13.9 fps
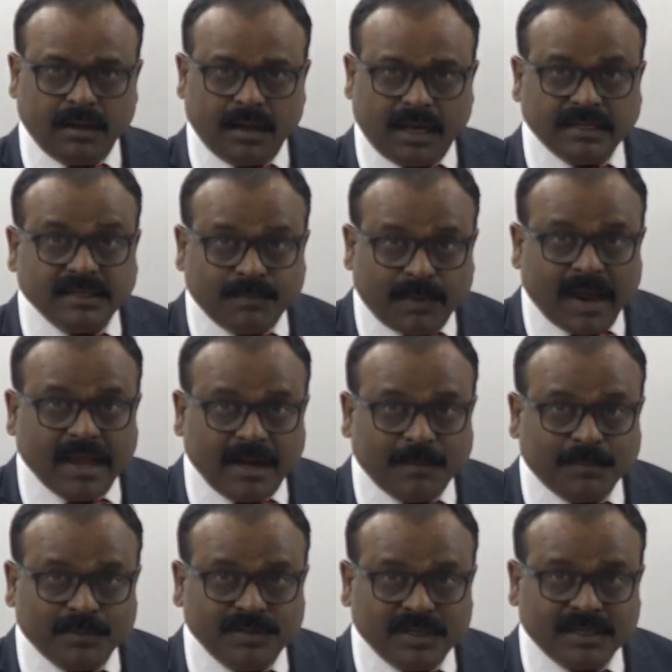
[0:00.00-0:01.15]
As a pilot
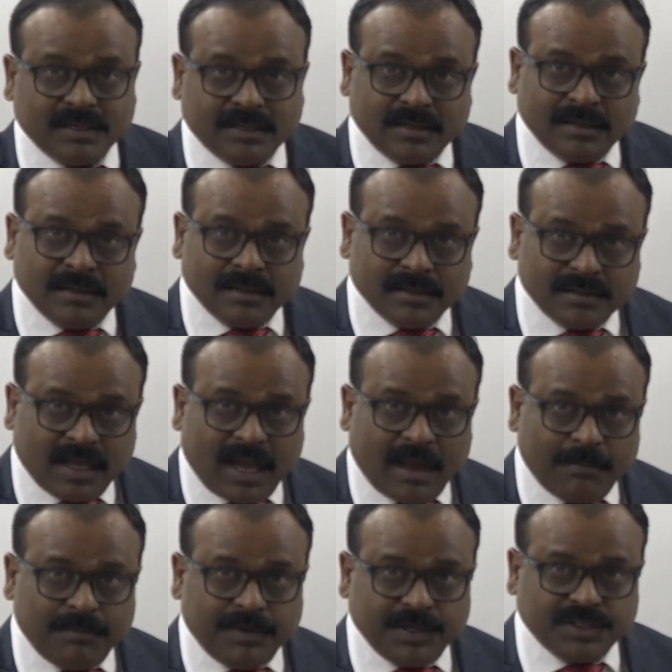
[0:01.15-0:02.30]
project, the
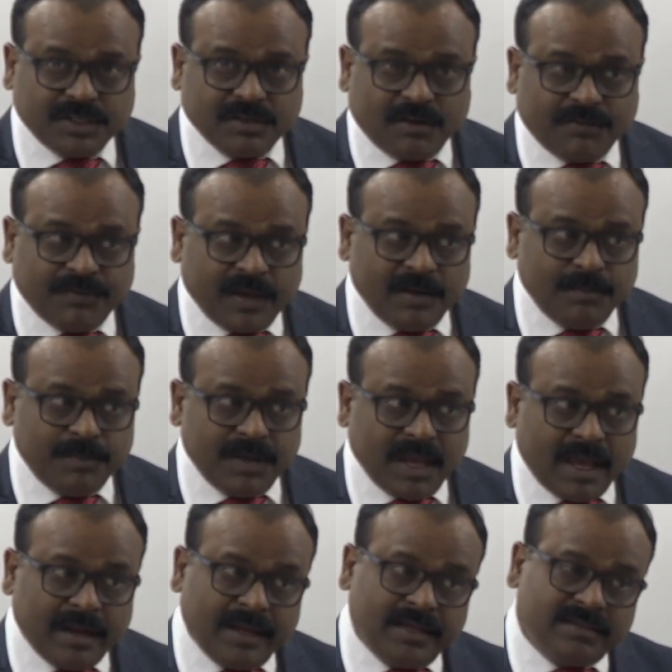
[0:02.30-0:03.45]
updation of
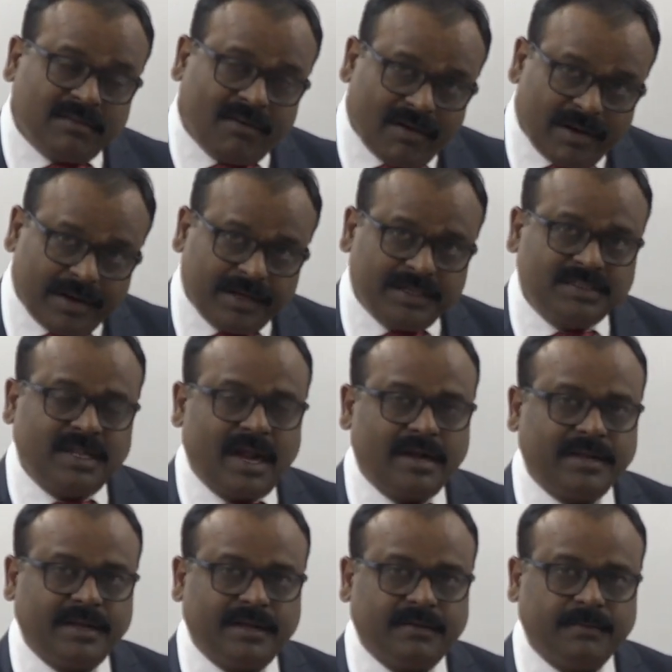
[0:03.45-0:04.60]
NPR is already
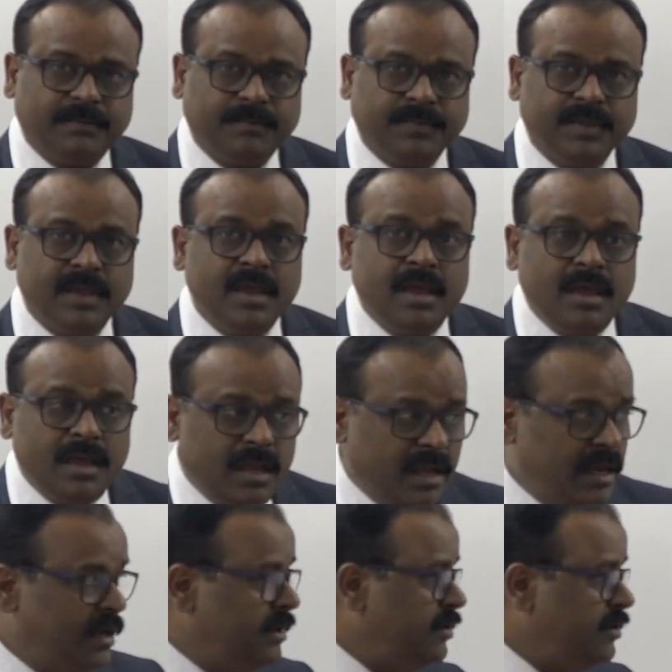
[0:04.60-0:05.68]
started in